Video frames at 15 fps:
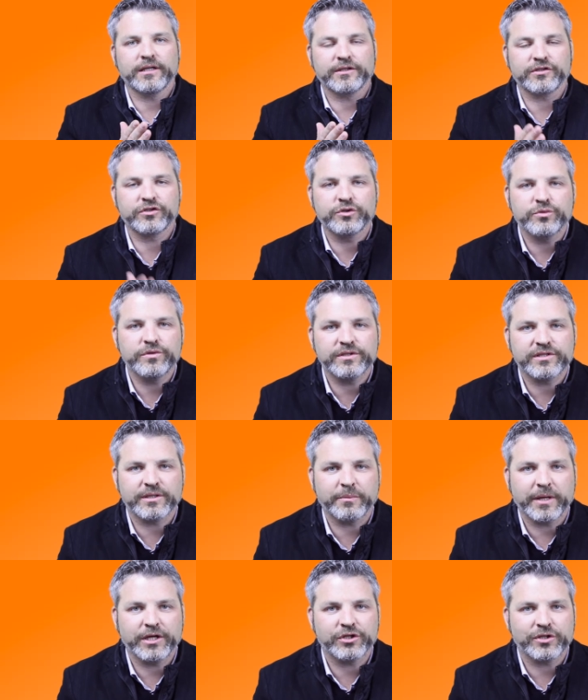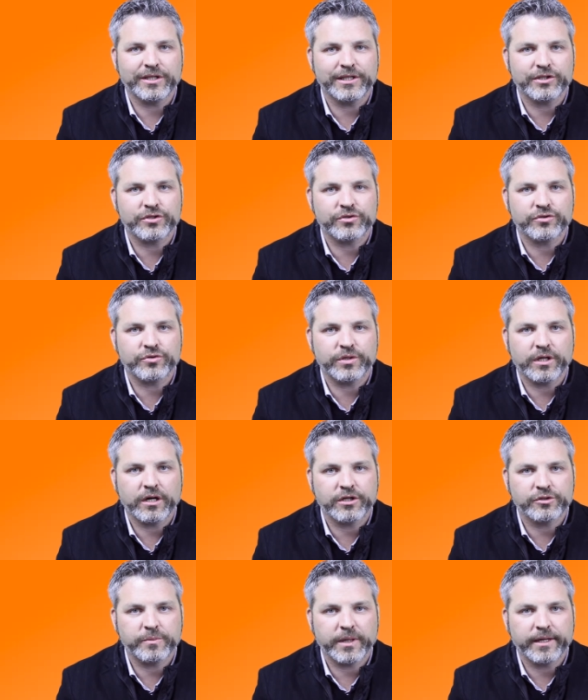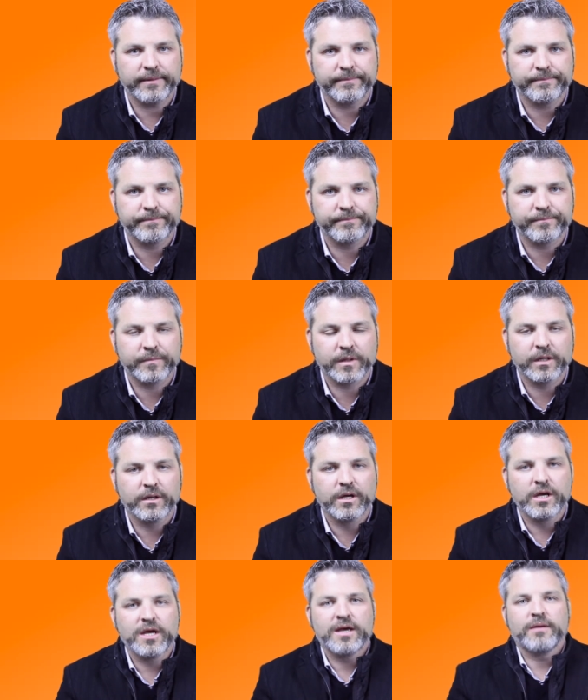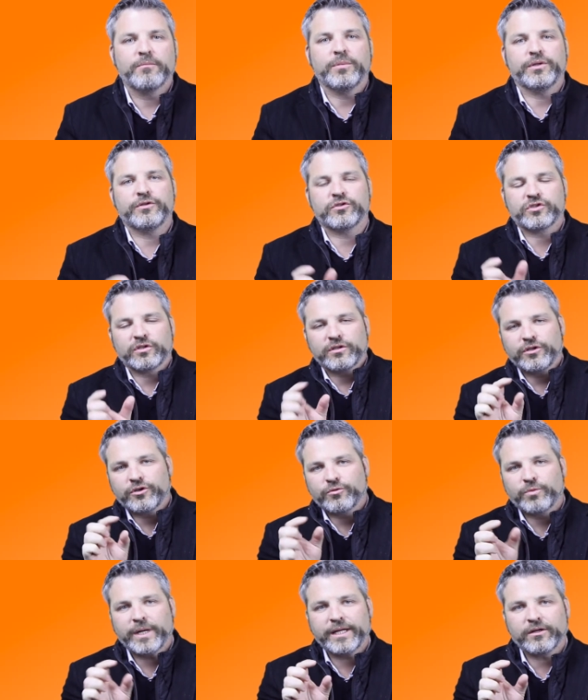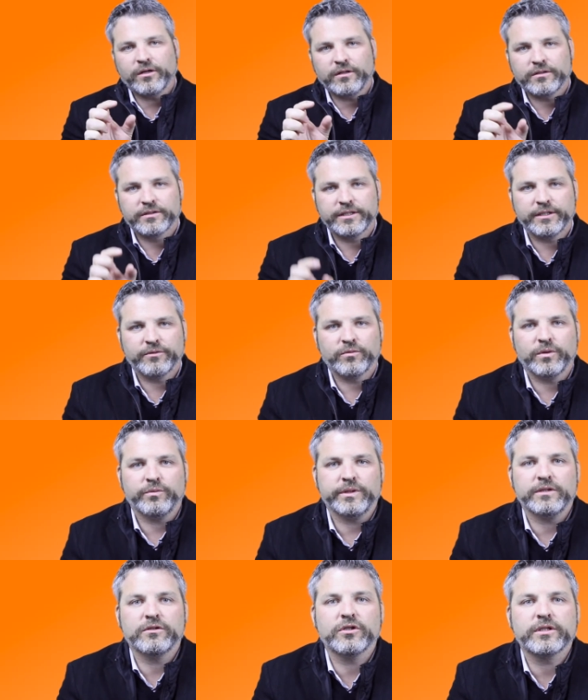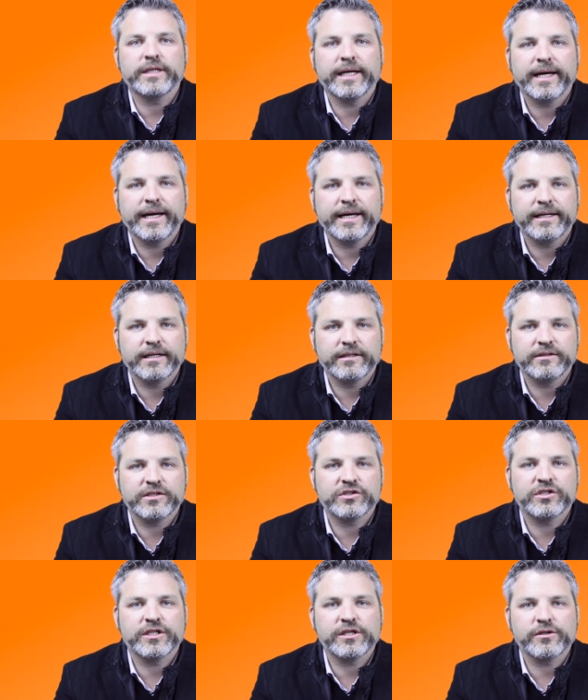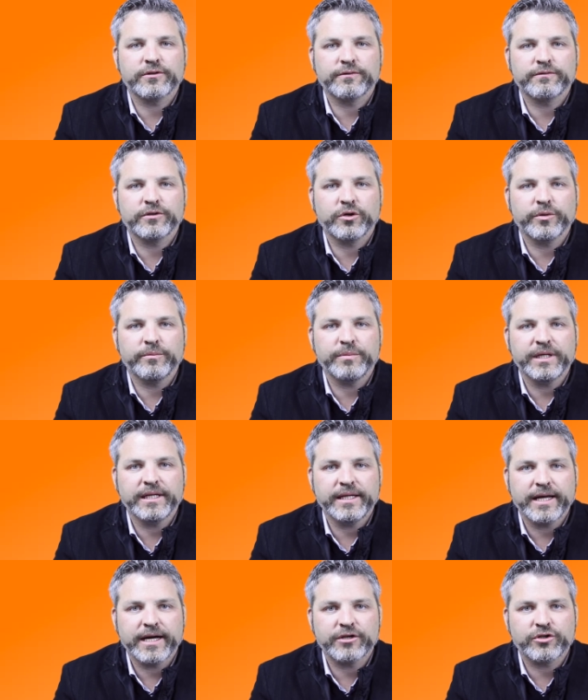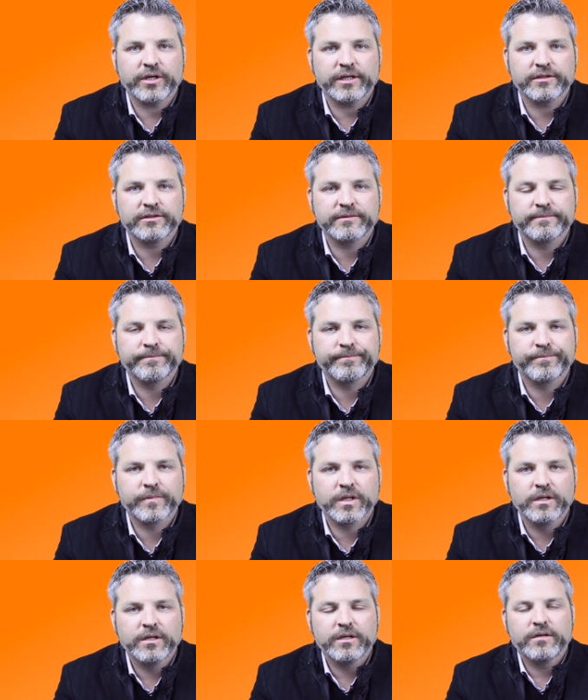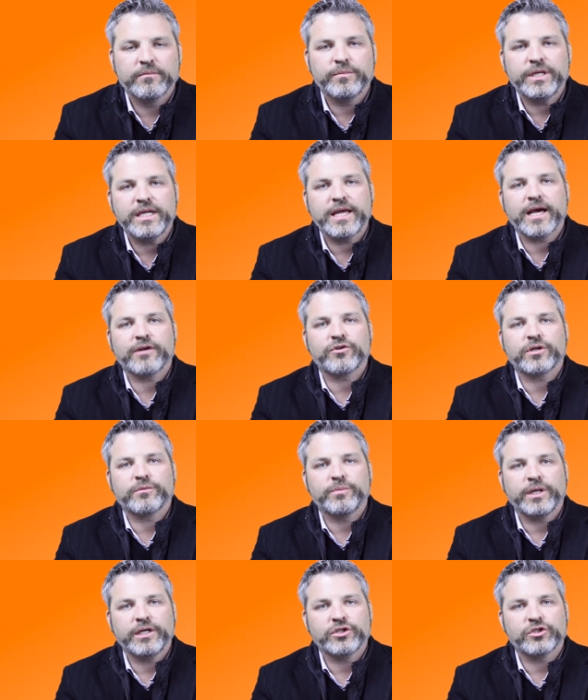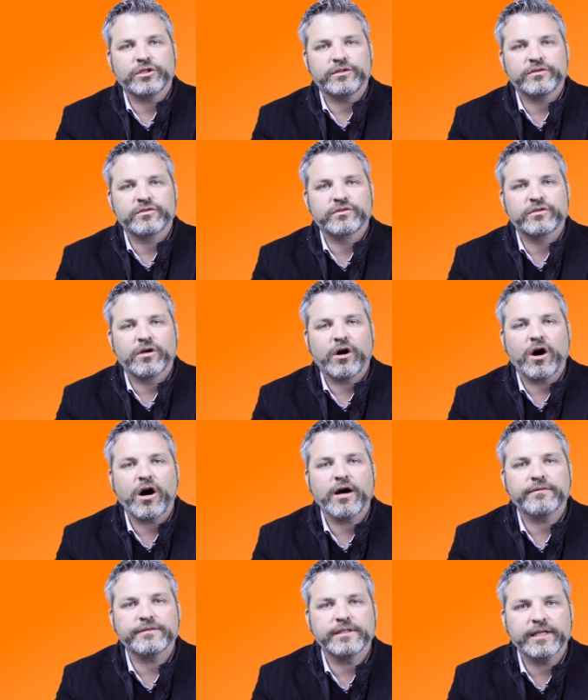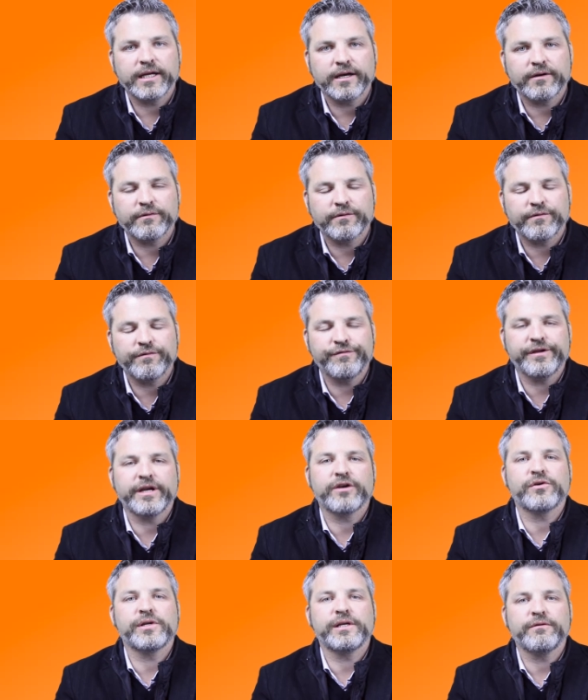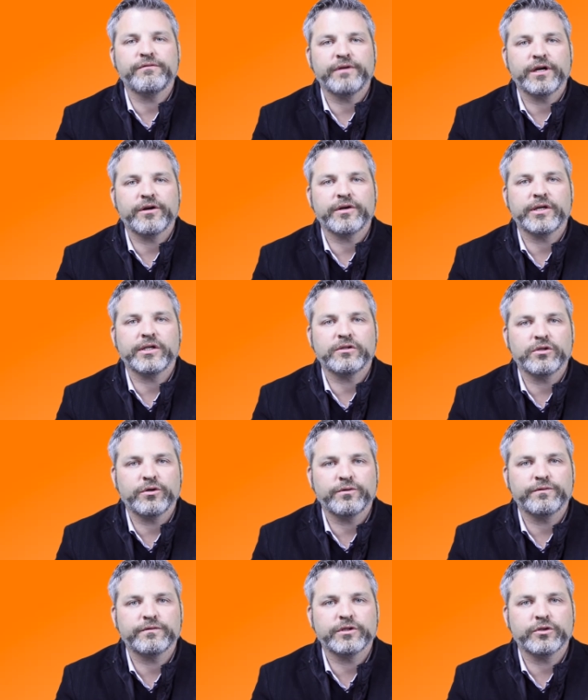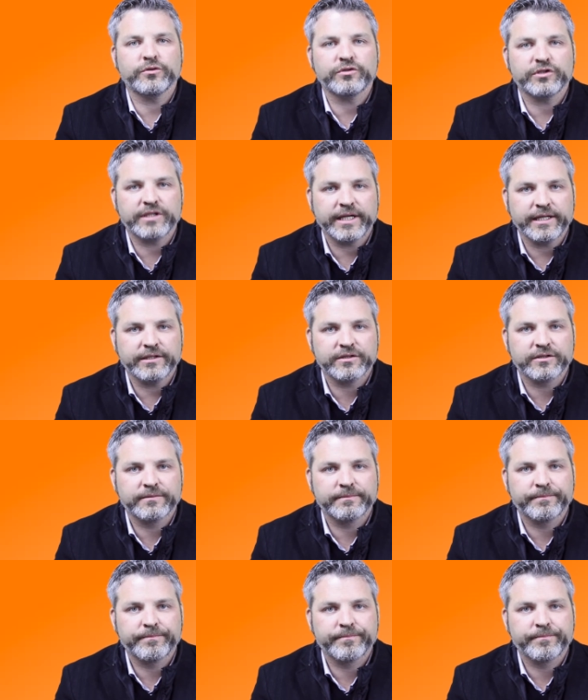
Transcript: as soon as the patient hits your triage bay. But there's a little wrinkle when we look at testicular flow in pediatrics. Pediatric patients often have very, very low flow states.